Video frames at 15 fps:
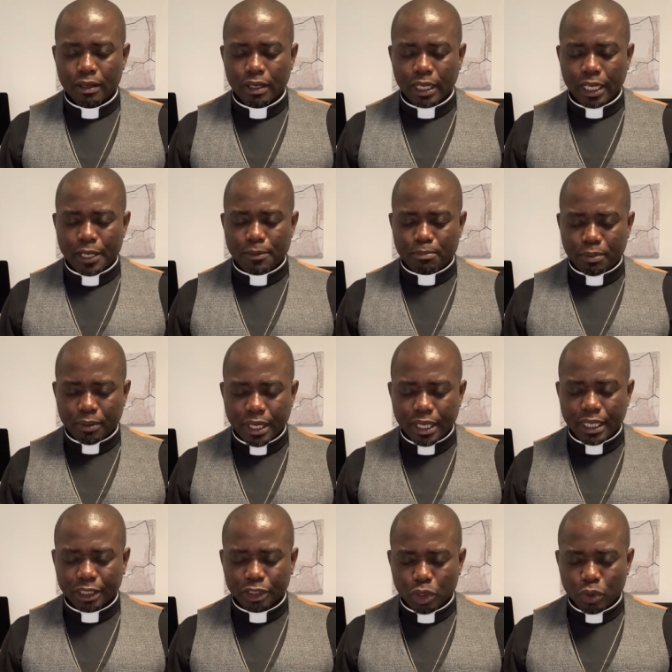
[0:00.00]
I pray
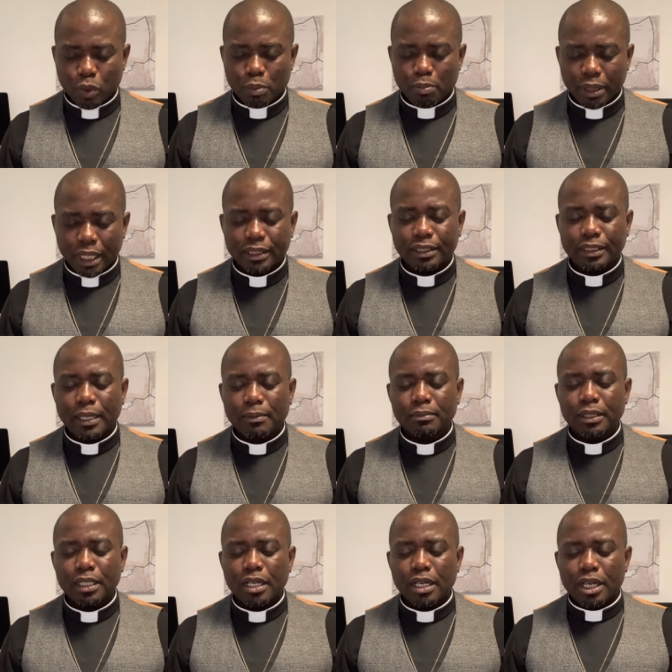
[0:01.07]
that you will bless them,
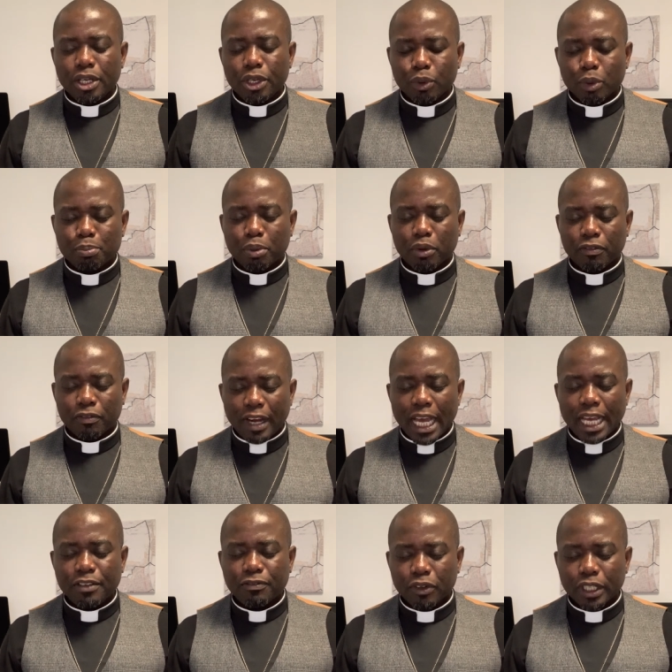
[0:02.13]
you will
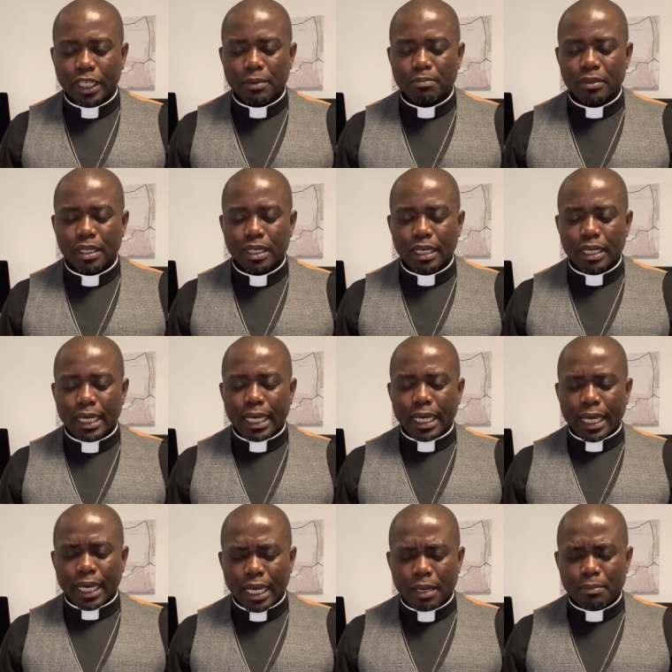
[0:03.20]
provide for them,
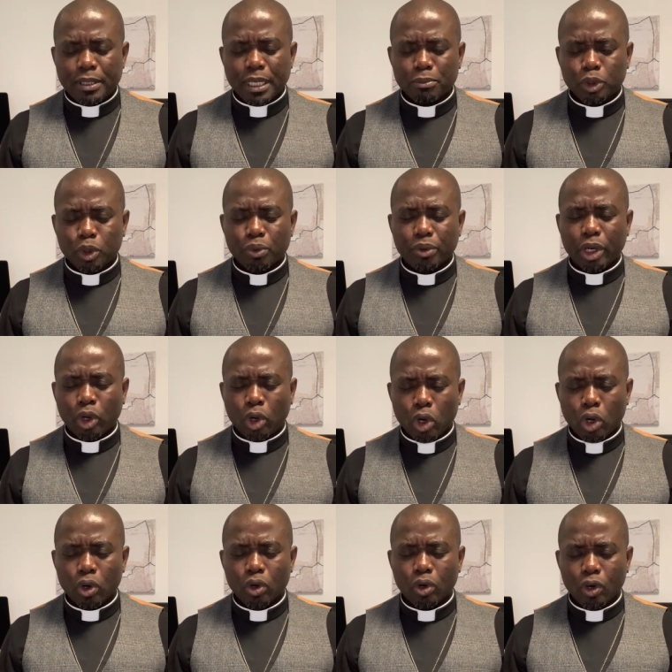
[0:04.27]
help them to
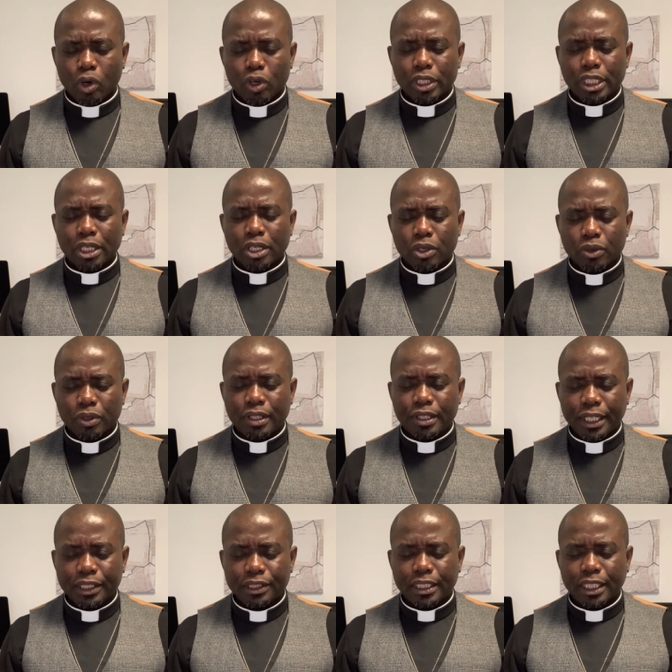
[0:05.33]
recall all the good
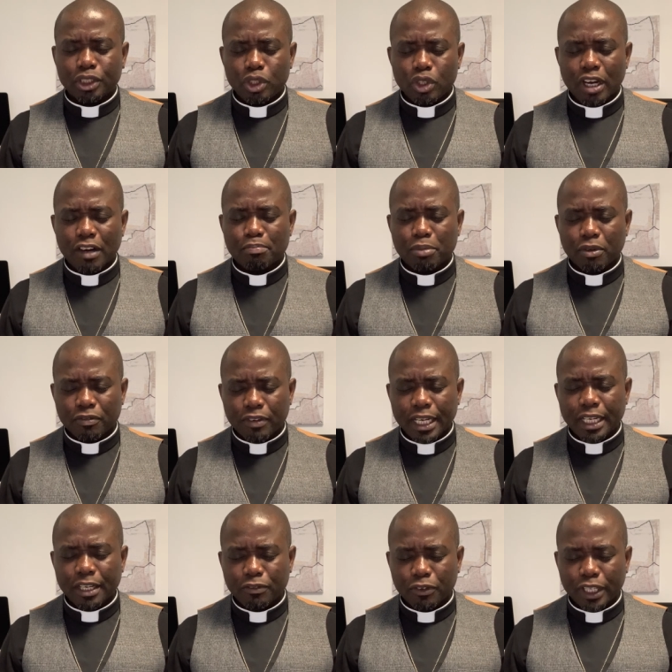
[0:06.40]
things that you have
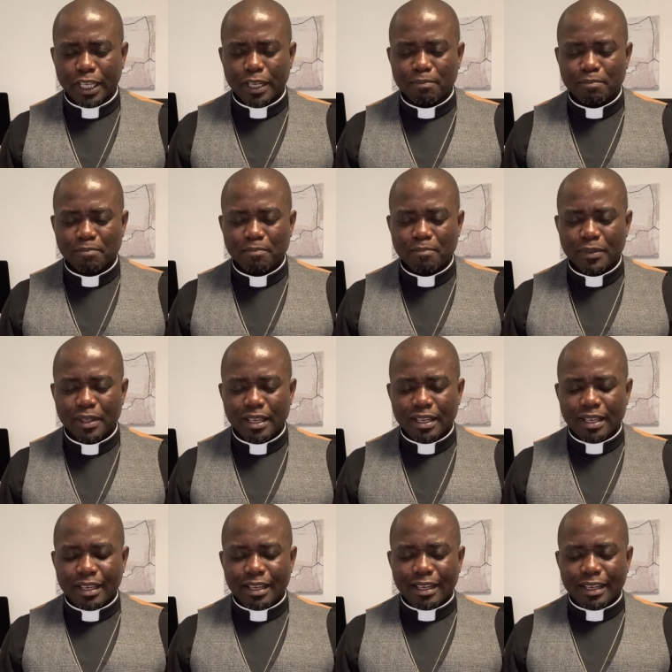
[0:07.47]
provided for them.
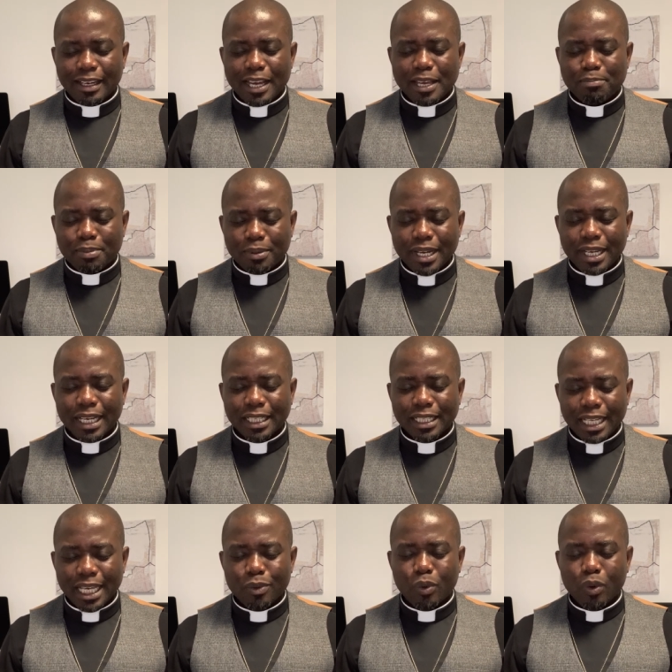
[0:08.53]
And I pray that
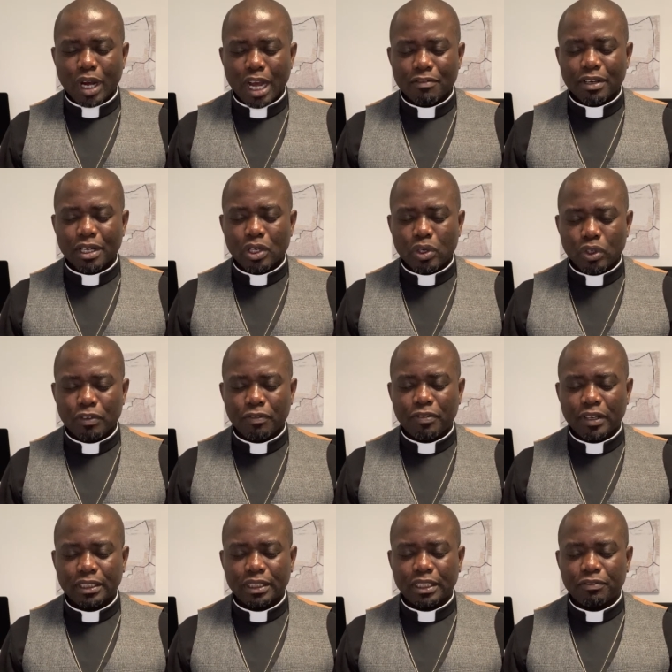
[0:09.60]
they will have a good
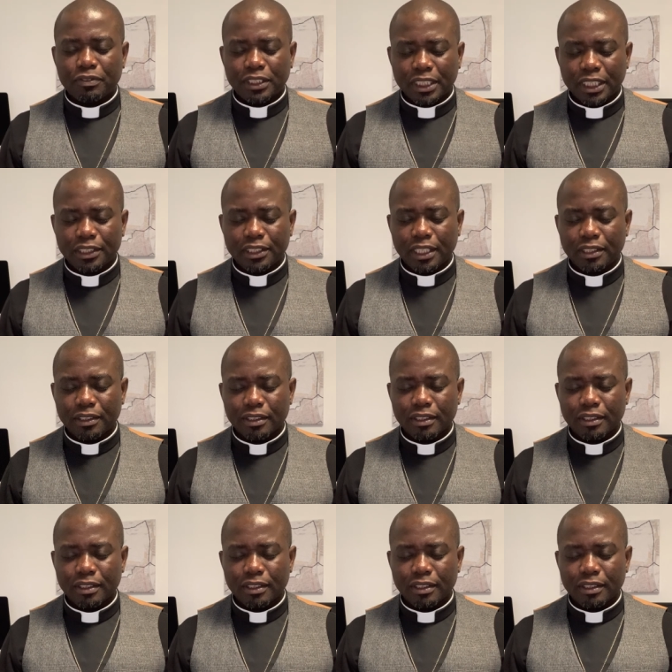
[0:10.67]
festive season.